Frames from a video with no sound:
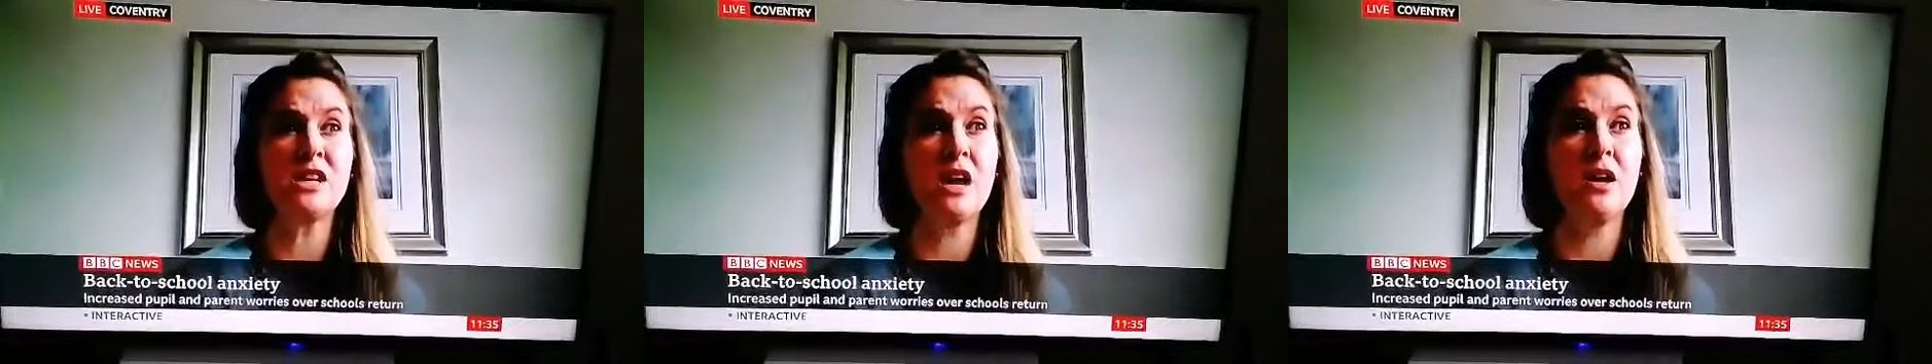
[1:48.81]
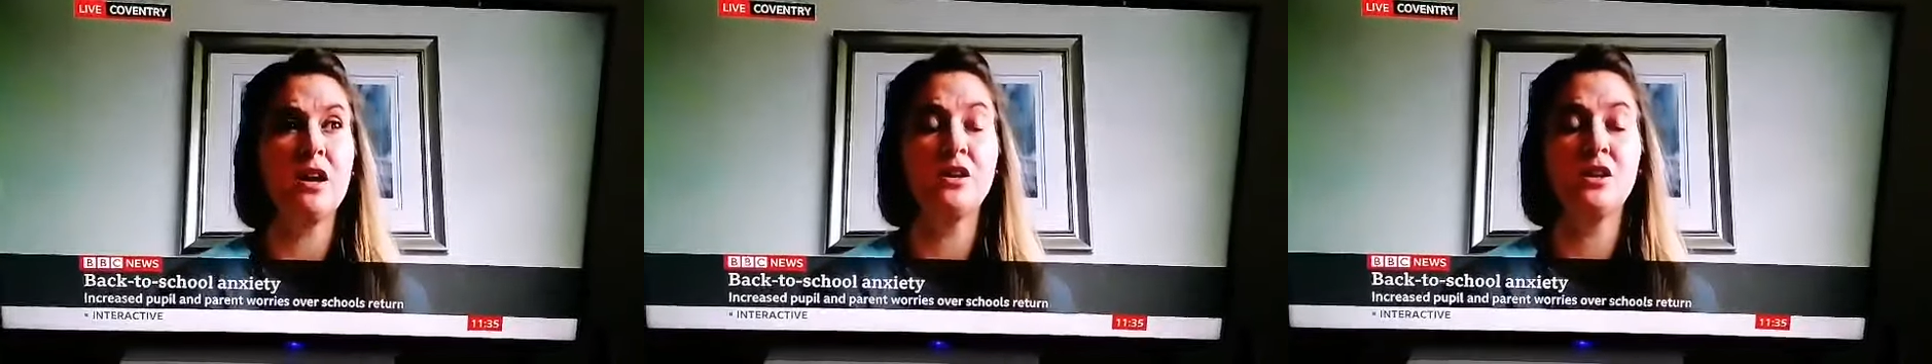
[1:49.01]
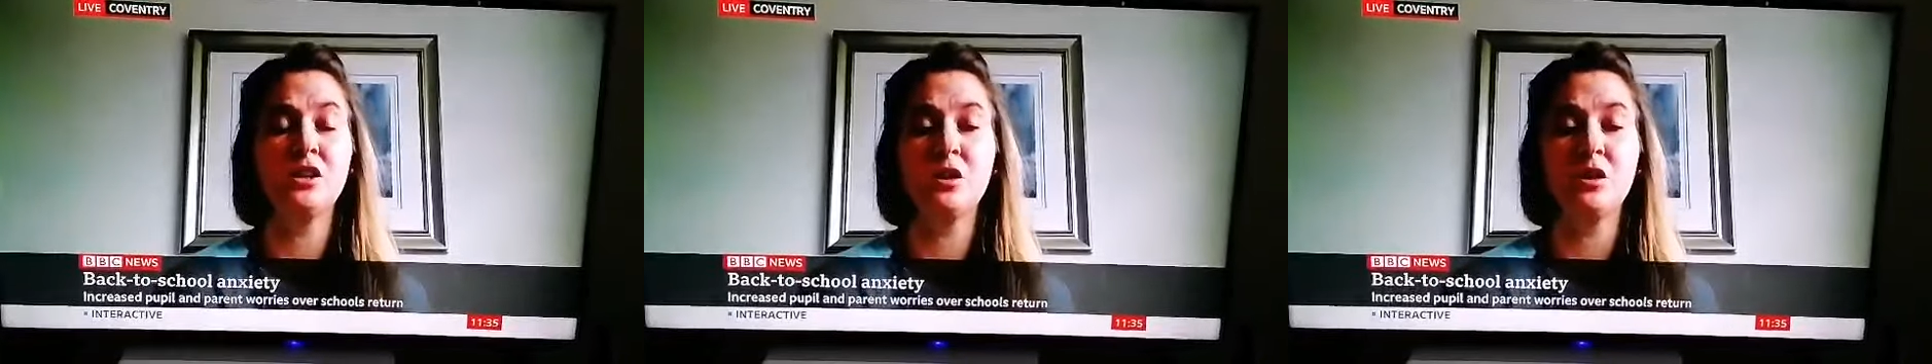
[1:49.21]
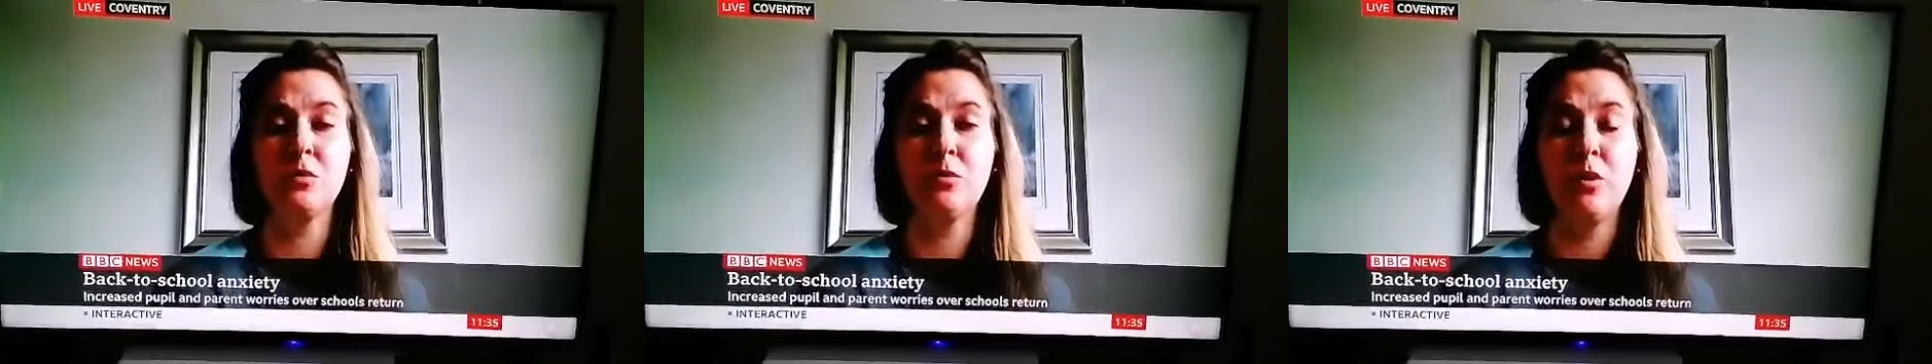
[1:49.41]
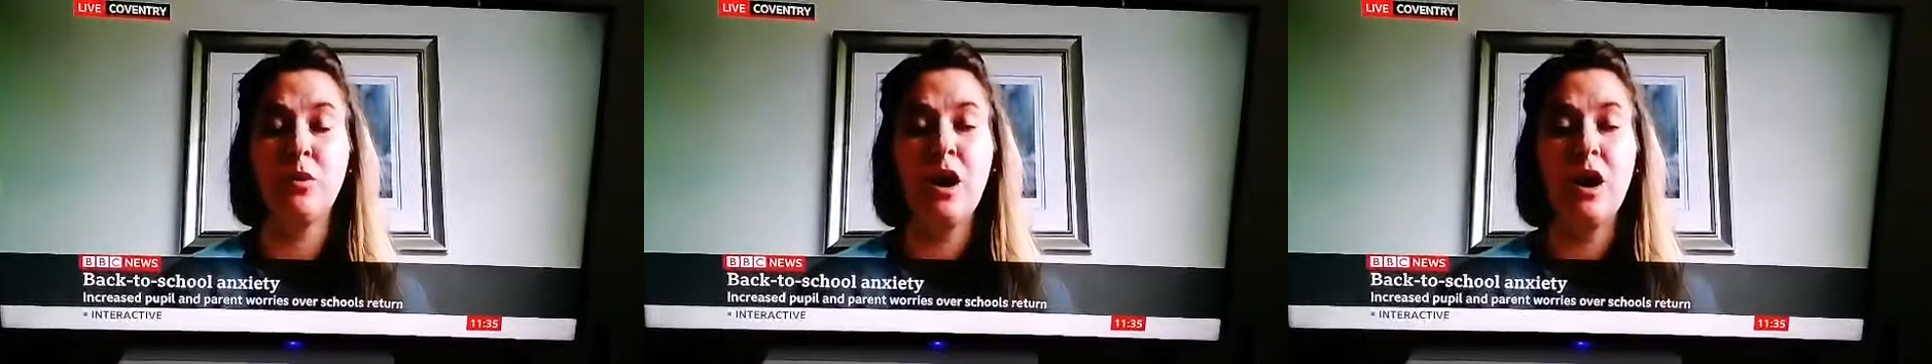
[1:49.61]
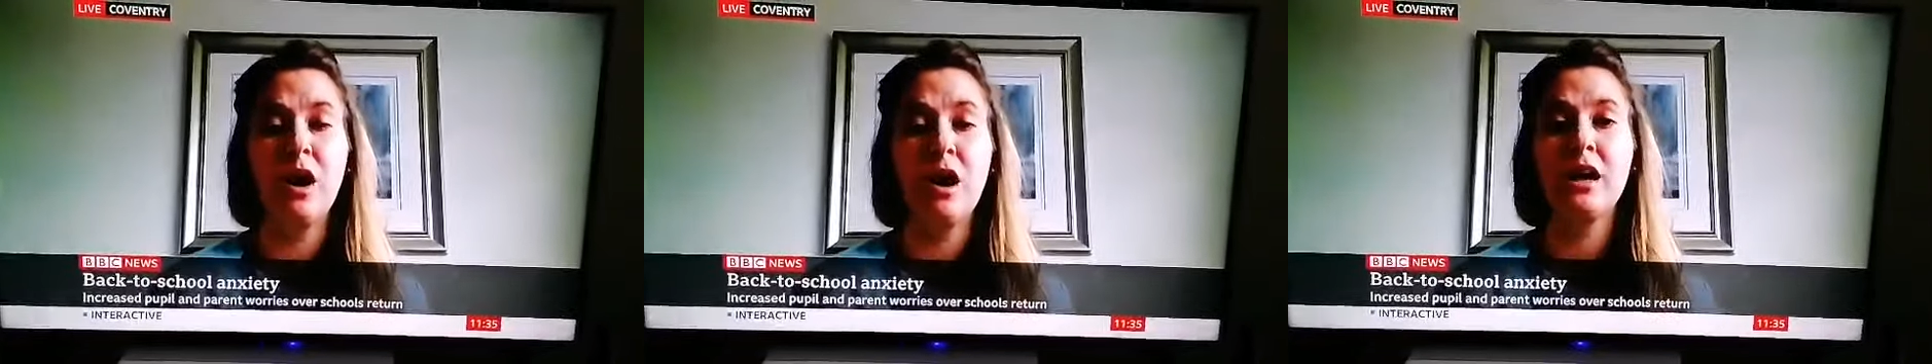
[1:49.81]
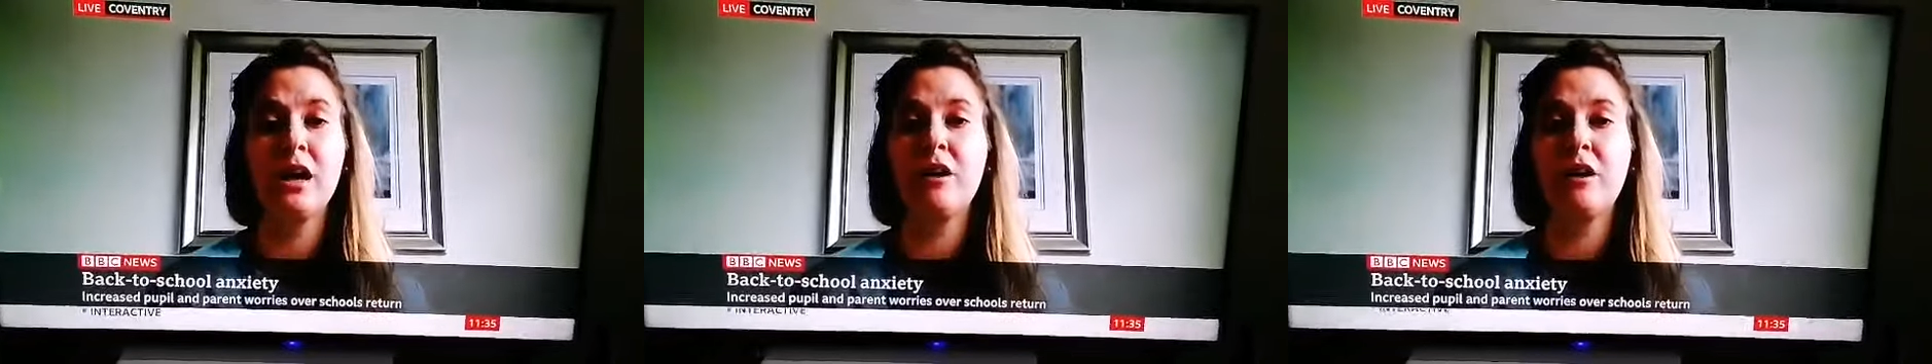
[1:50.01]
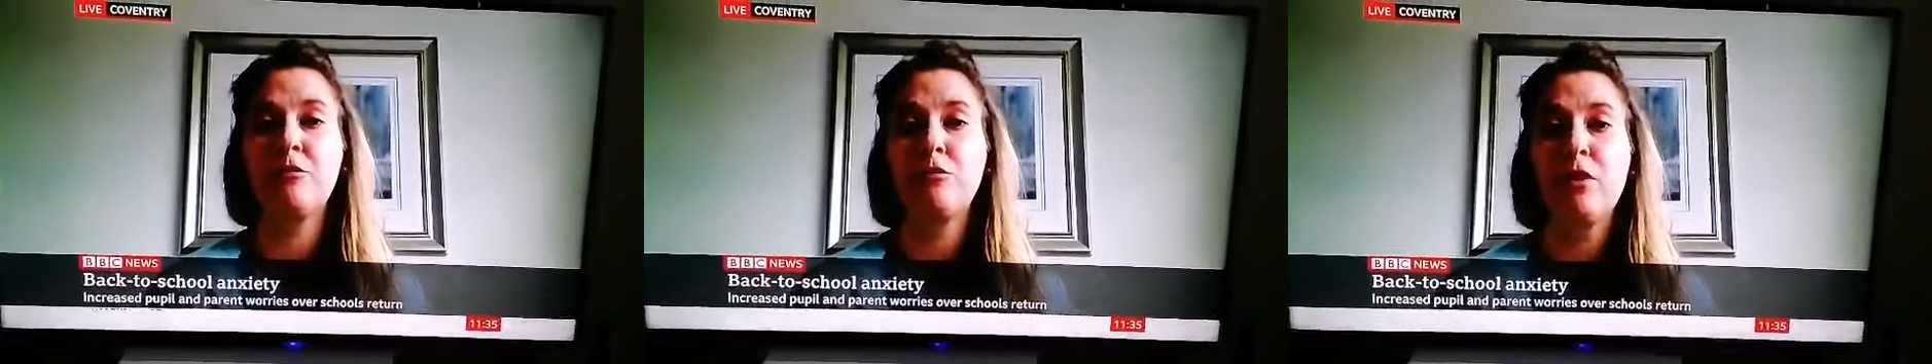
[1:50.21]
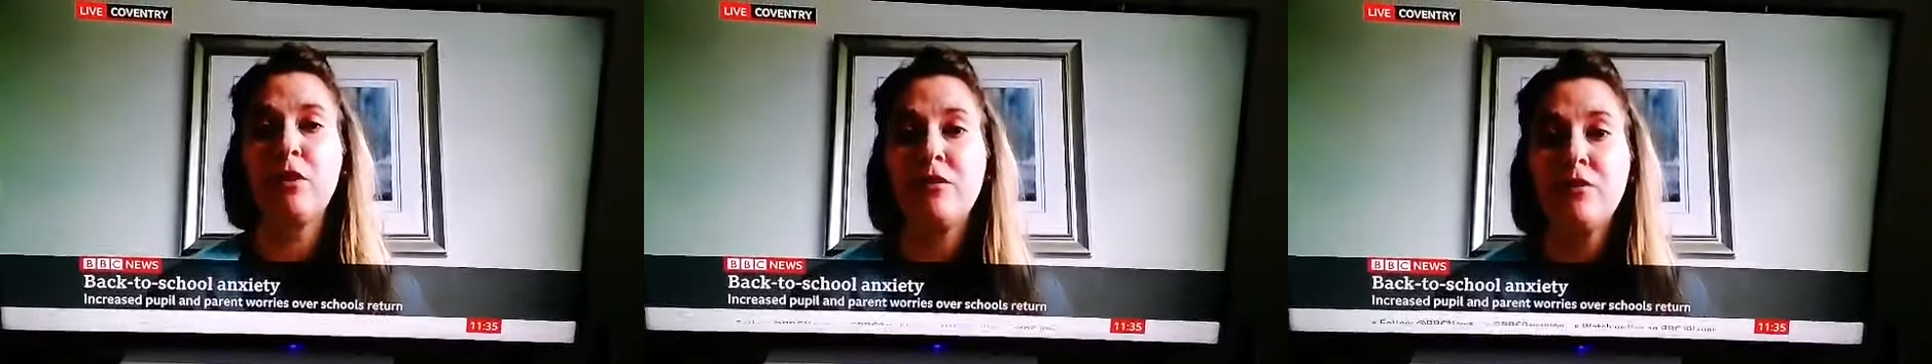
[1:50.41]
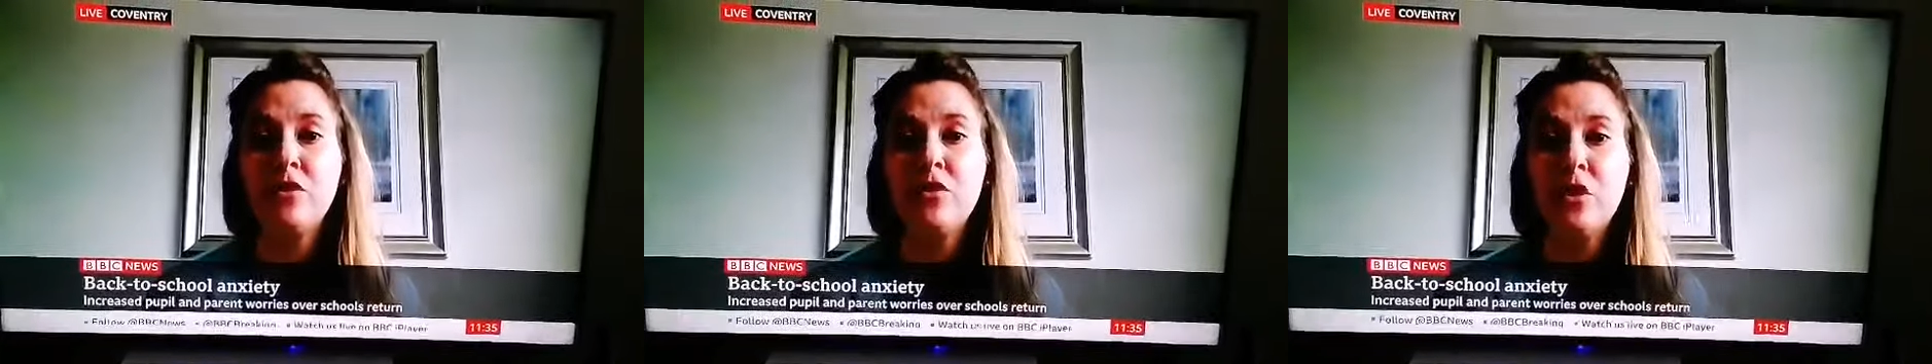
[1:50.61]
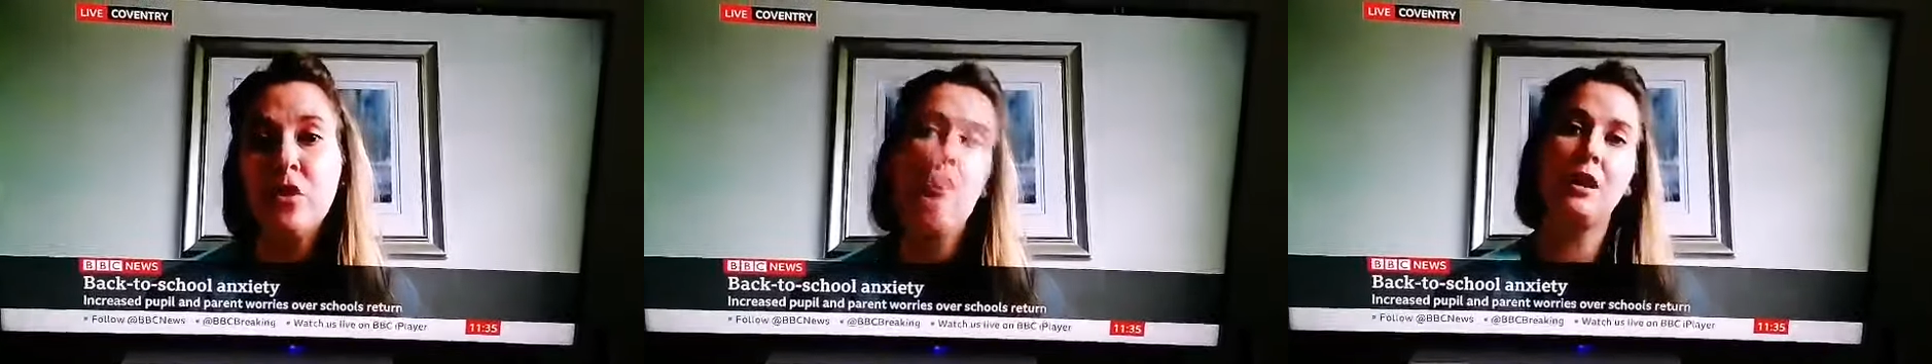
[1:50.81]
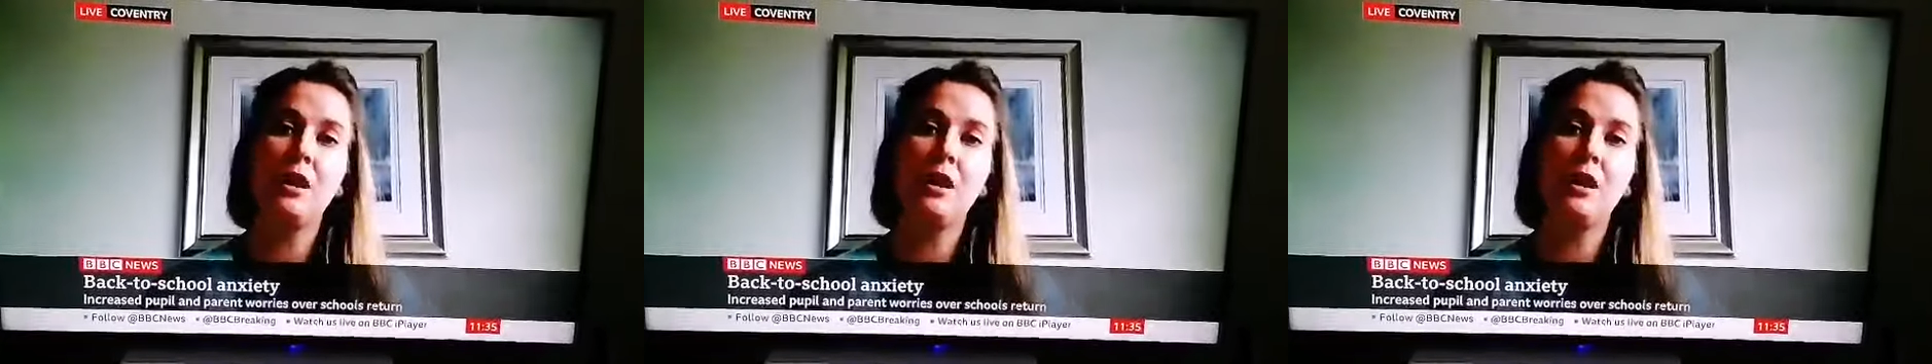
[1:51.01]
work if we've not yet done that. So